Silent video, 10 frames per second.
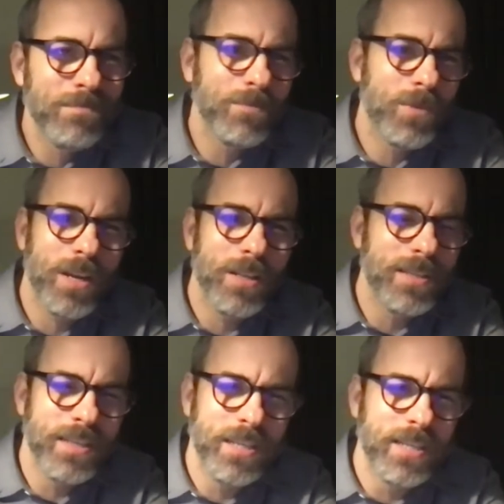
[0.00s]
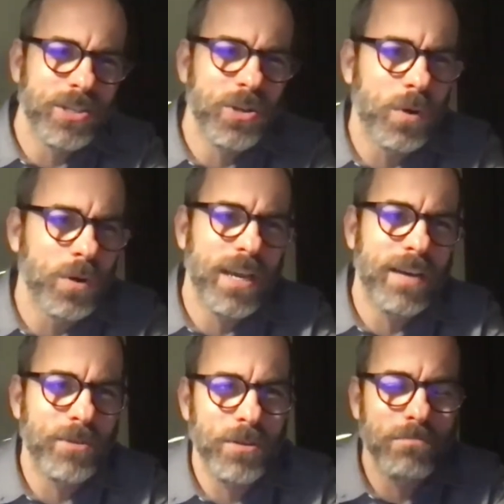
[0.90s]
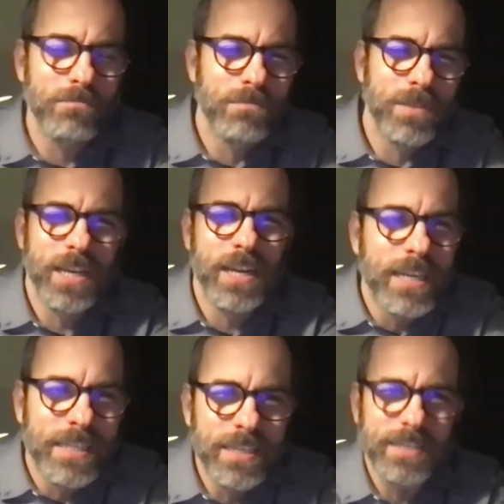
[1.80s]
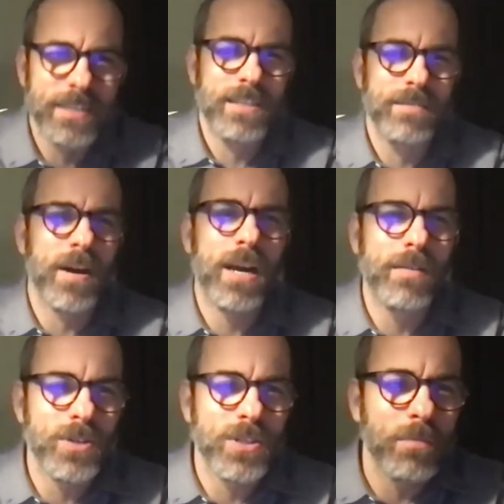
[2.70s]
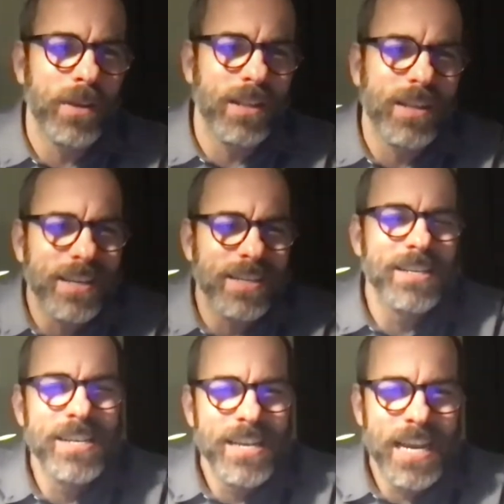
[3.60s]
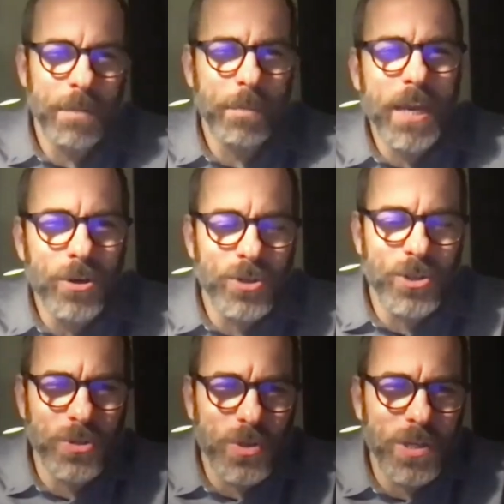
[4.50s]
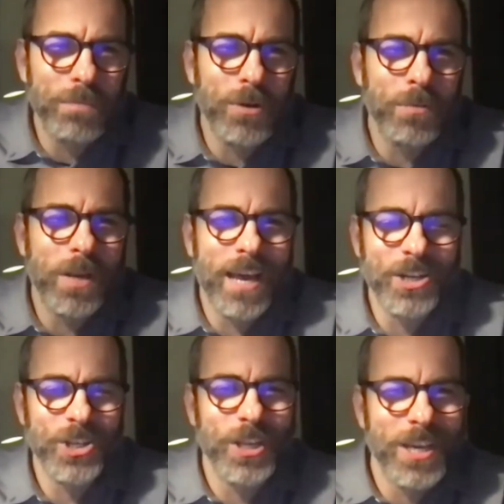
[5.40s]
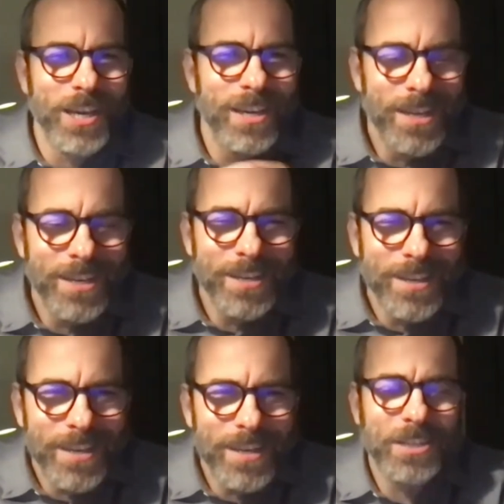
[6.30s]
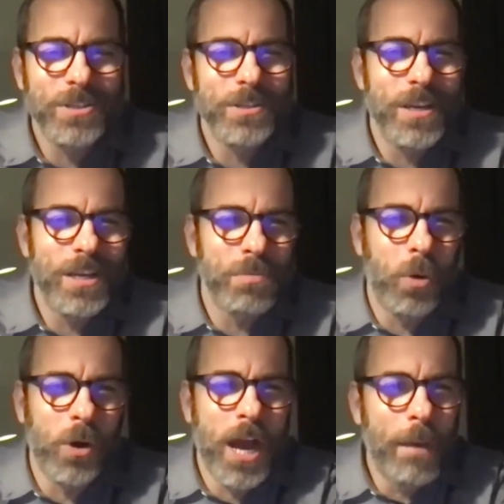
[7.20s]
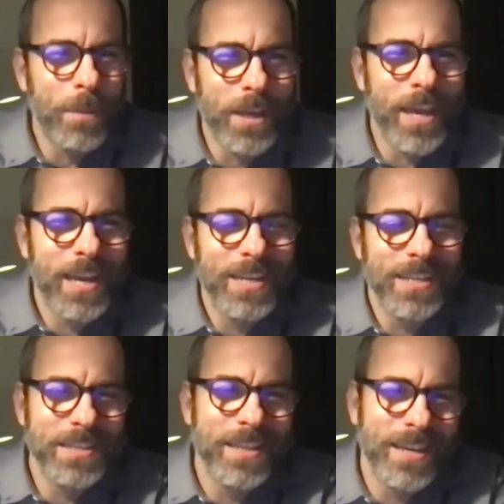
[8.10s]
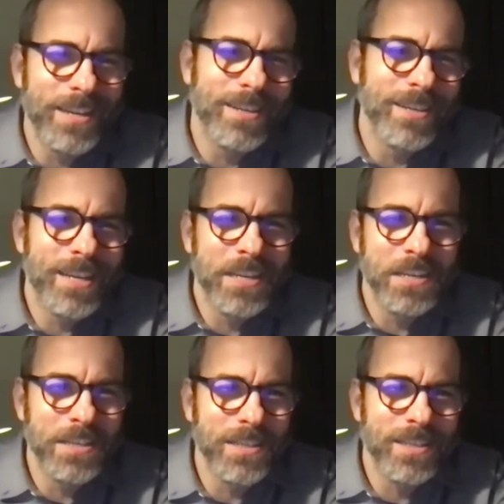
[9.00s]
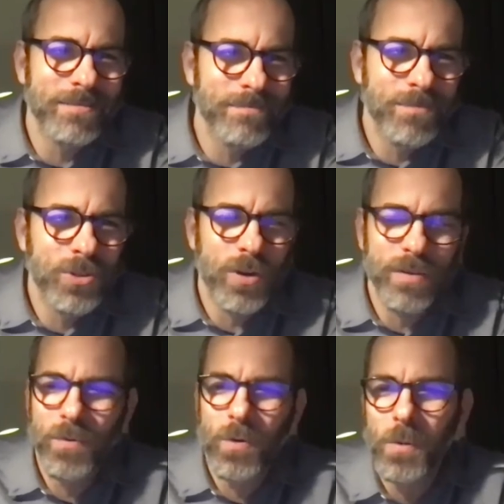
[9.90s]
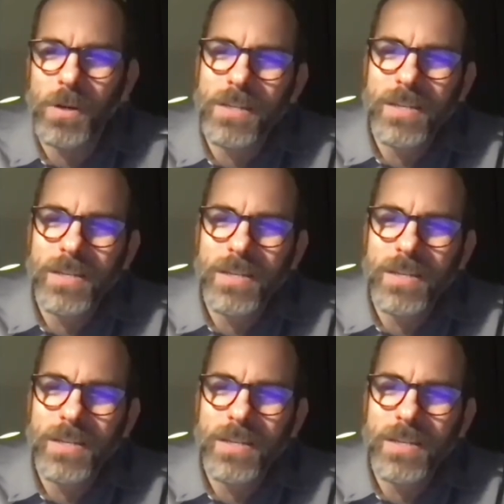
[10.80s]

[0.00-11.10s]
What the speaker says: kind of the discourse after, say, 1965 or something. Like it appears too simple, but actually it's more complicated than it is straightforward.